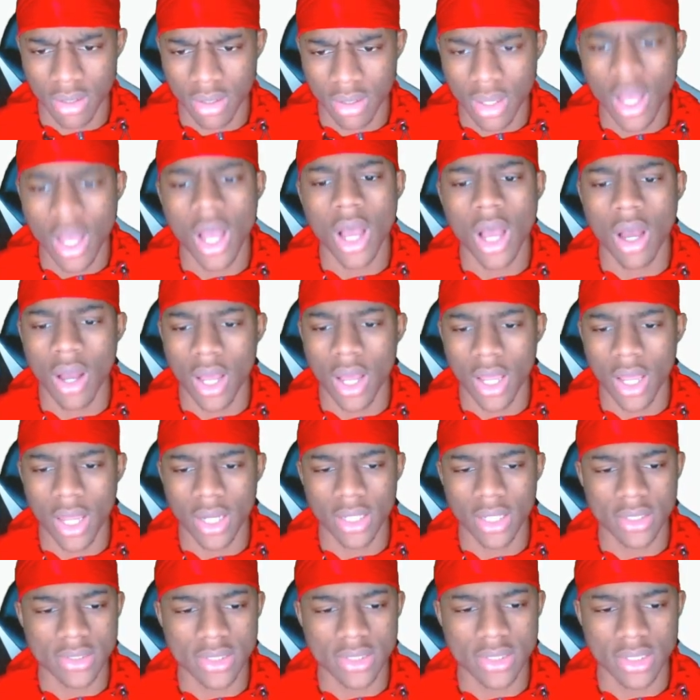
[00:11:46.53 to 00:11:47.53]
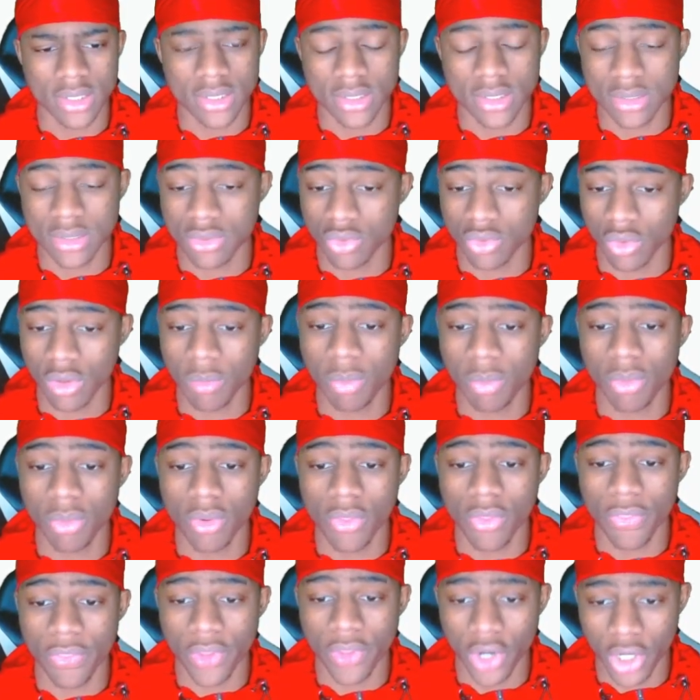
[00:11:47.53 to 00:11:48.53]
Oh, I didn't see. This. Jordan
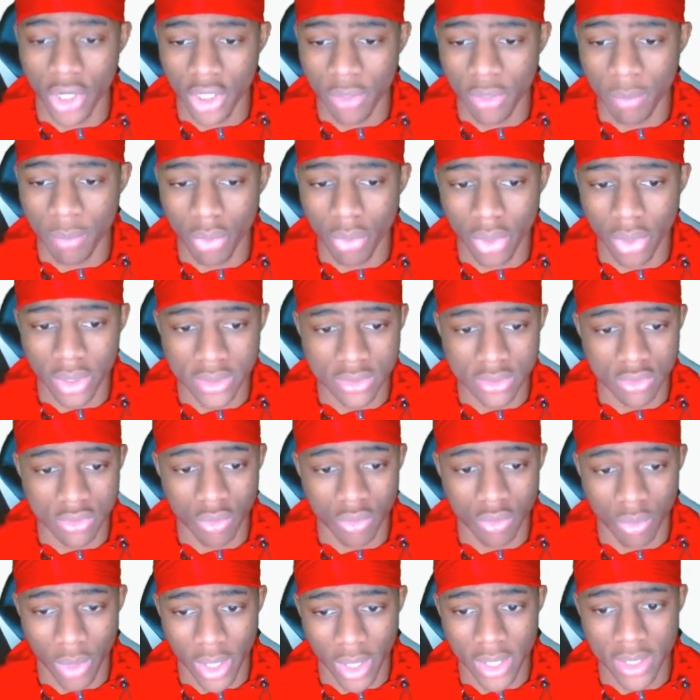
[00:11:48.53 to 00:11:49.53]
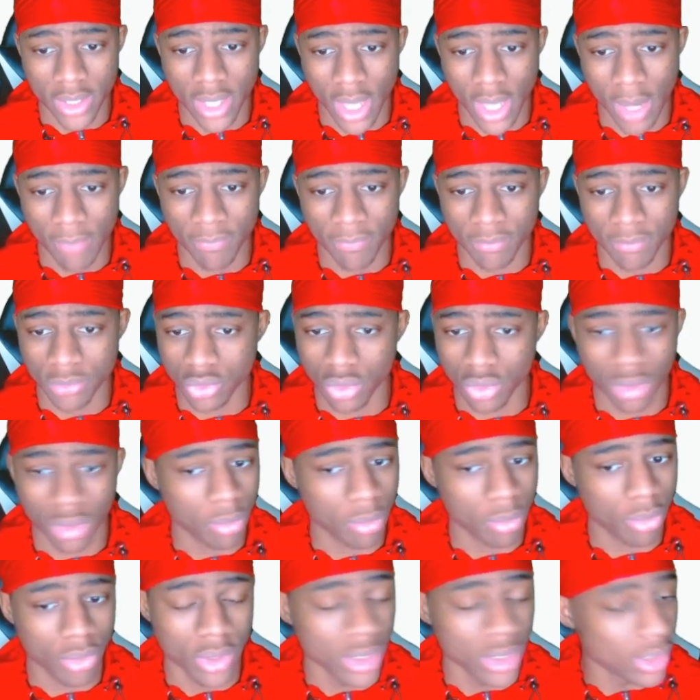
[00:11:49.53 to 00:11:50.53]
Poole, 30 points. Great game from Jordan
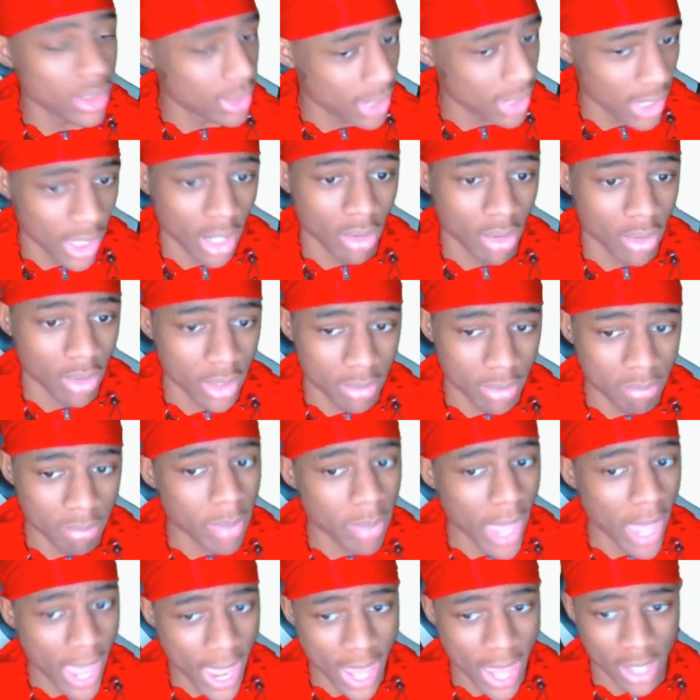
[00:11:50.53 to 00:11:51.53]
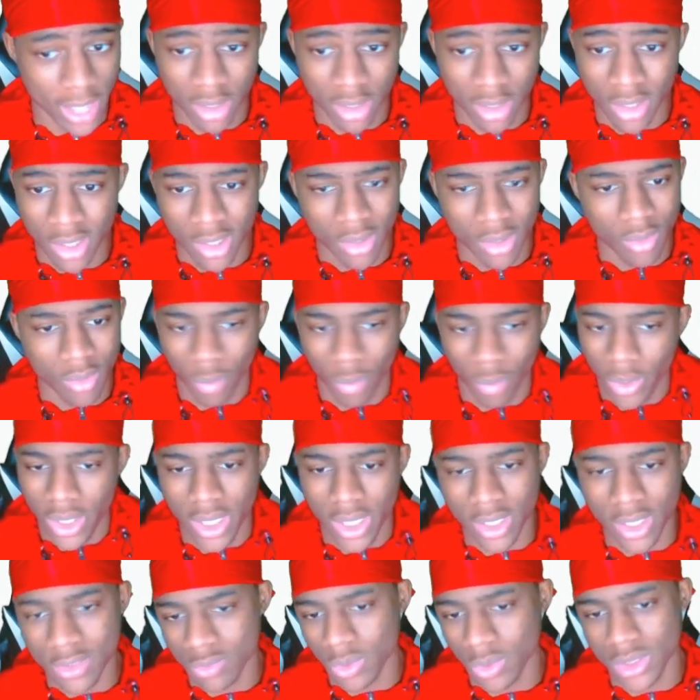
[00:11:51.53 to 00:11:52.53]
Poole. He carried bad.
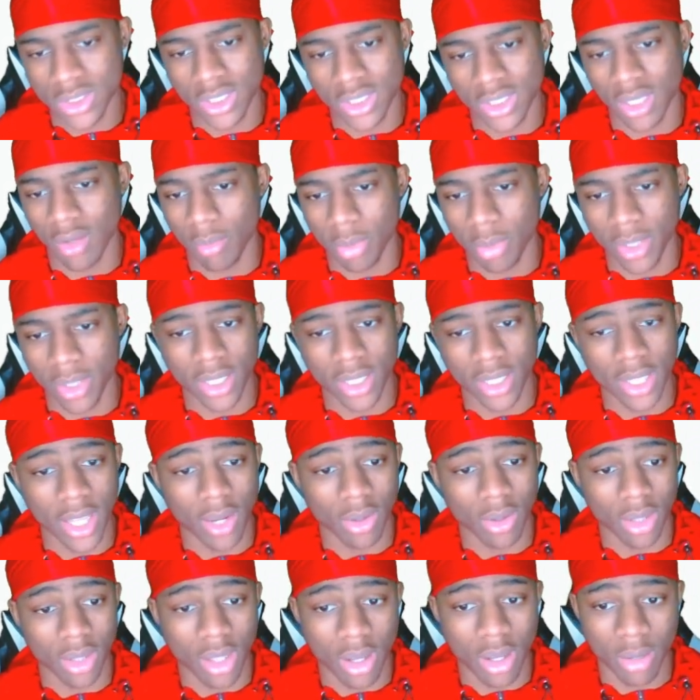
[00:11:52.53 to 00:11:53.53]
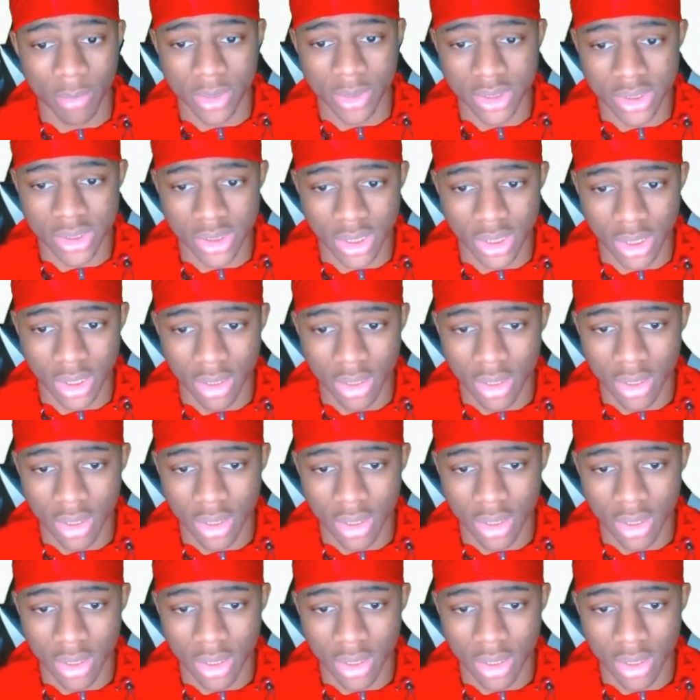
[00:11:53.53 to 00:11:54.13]
Wiggins, once again, playing like llama shit.